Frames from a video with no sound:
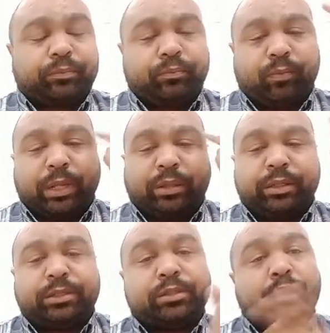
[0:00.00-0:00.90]
and this is
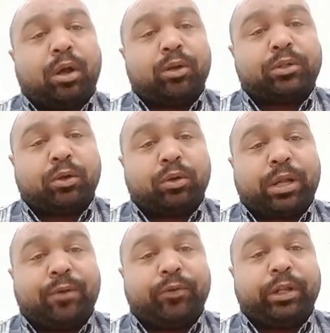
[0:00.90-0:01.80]
also
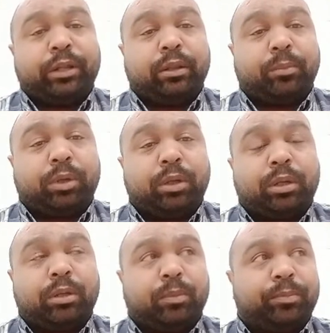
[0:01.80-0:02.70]
covered in the book,
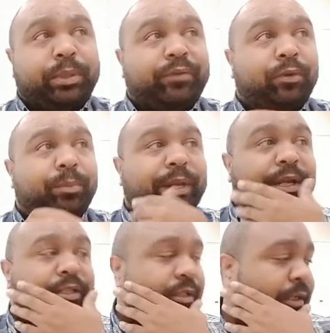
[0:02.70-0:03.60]
I believe on page
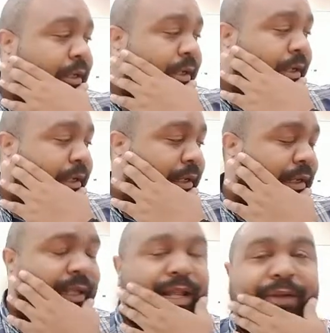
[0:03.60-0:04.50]

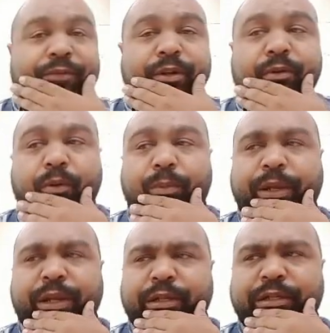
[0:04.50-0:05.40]
11 or
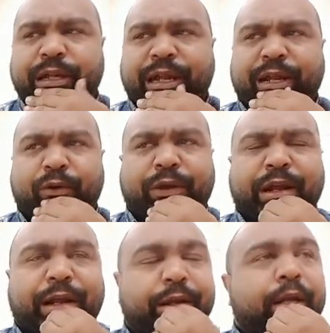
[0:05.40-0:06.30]
page 8 or 9,
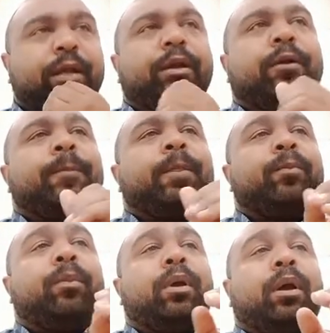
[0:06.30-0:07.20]

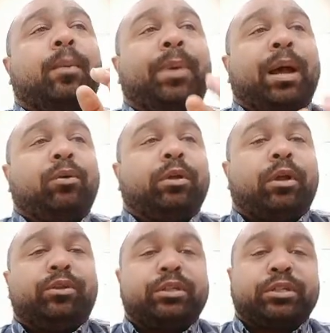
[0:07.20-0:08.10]
about the
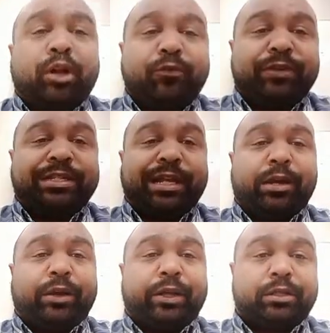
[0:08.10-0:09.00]
surface
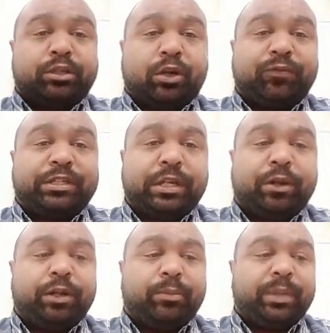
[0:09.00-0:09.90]
area. Surface area
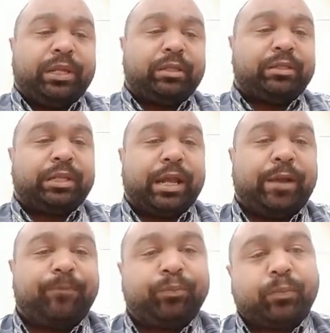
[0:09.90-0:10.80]
means that
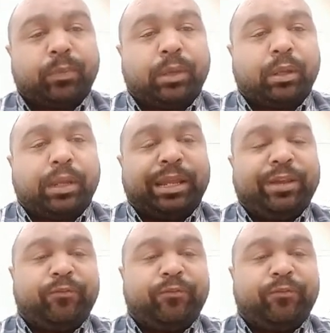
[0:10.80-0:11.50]
if we